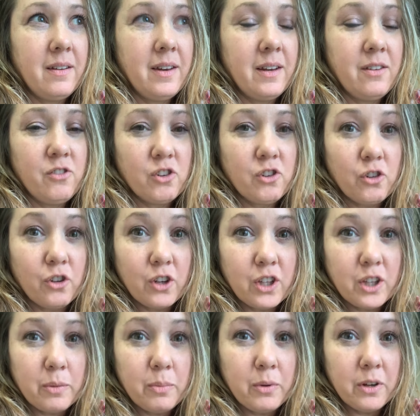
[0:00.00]
just look
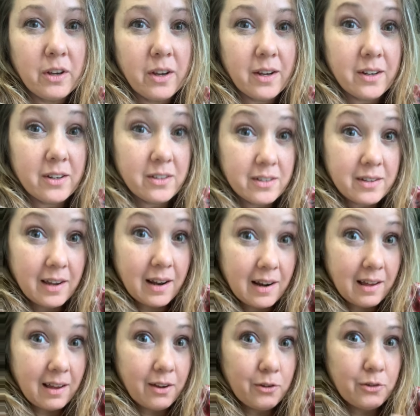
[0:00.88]
at the book and it just
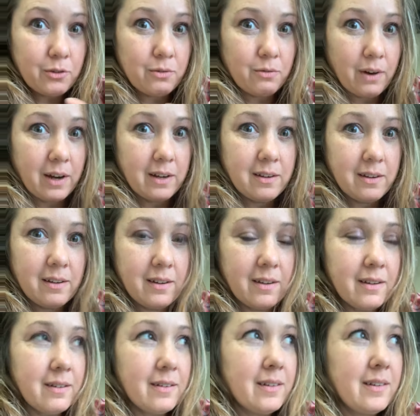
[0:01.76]
kind of goes right to
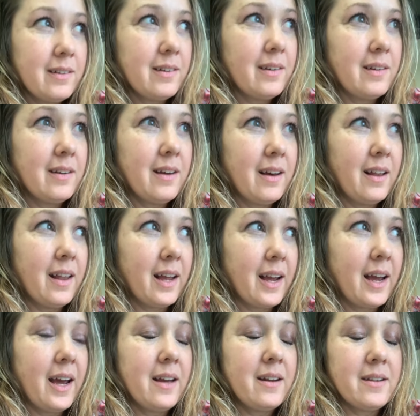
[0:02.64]
you. Like
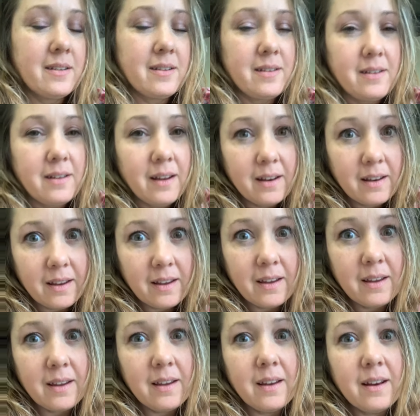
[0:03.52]
I had to
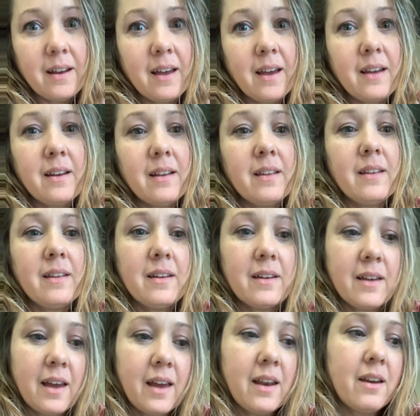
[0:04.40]
study, and I had to
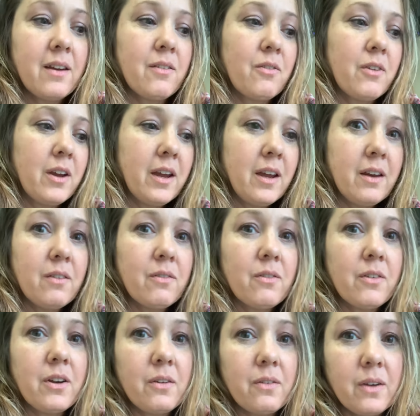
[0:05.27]
look at it and read and
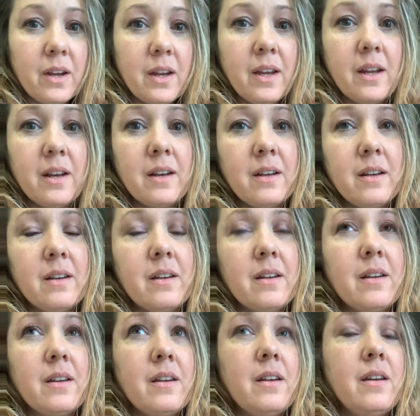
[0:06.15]
reread
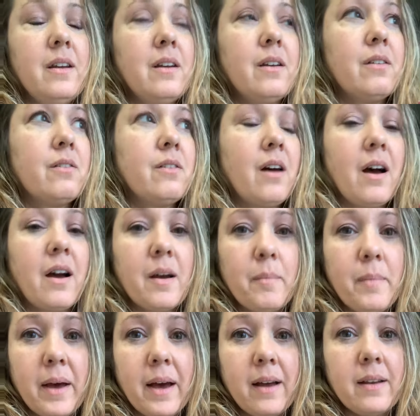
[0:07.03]
and, talk
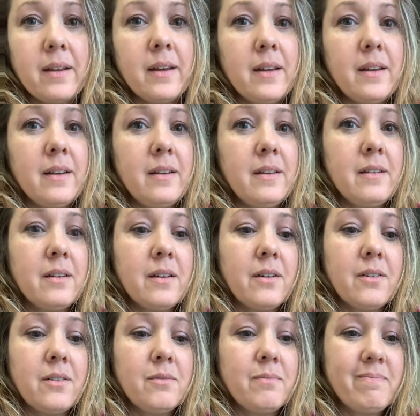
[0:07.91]
about it. And
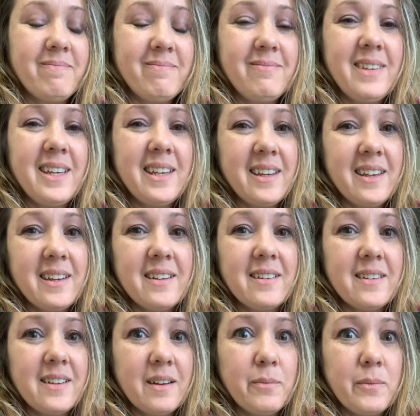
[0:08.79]
so, yeah,
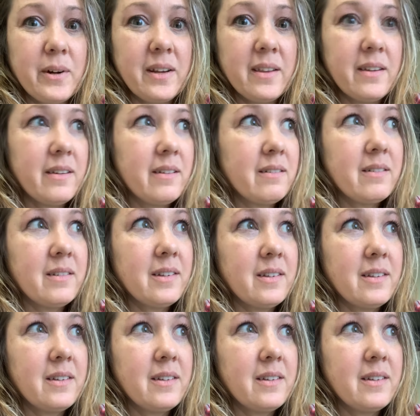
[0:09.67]
I'm one of those.